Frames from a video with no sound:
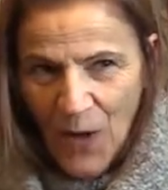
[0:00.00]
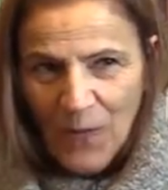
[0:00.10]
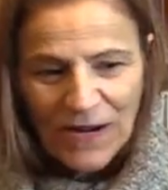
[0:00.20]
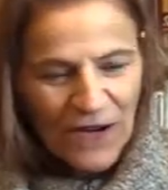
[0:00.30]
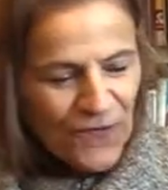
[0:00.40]

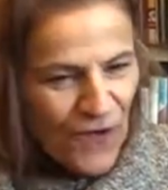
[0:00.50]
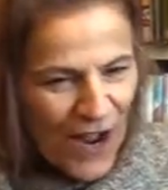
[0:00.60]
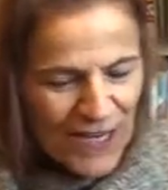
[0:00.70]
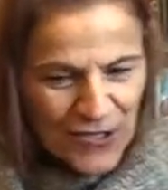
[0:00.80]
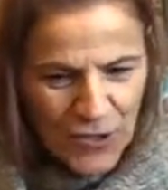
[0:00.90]
What did
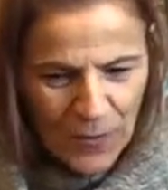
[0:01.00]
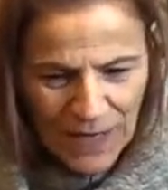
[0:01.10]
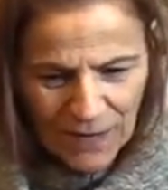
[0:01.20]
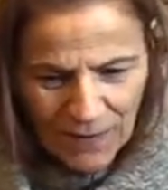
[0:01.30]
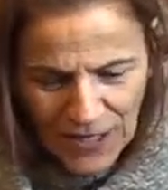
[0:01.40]
Froggy do
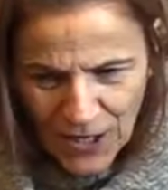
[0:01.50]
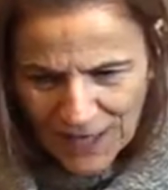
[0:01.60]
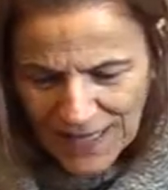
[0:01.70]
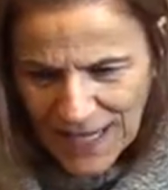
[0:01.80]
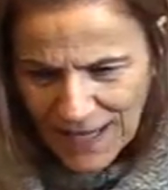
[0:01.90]
when, it, when he
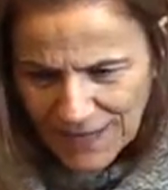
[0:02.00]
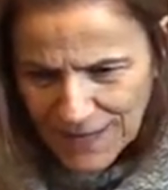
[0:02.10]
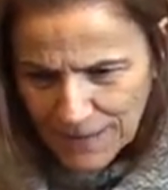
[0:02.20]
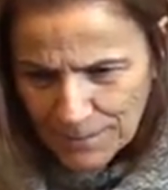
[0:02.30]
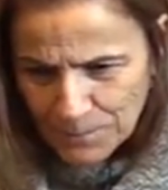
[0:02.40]
got the
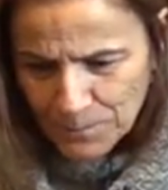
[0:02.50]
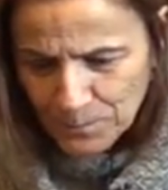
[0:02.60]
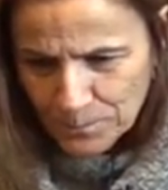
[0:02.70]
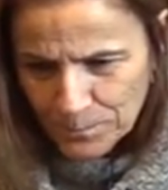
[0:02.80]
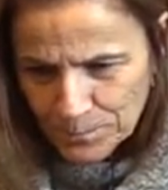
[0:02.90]
kiss?
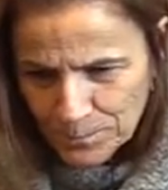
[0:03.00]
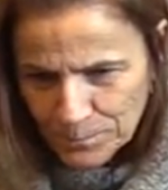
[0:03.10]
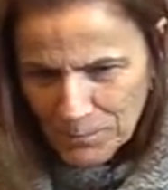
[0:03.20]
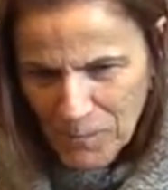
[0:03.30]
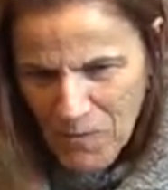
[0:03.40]

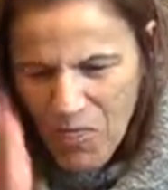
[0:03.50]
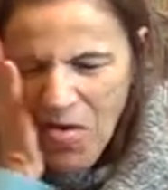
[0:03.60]
Did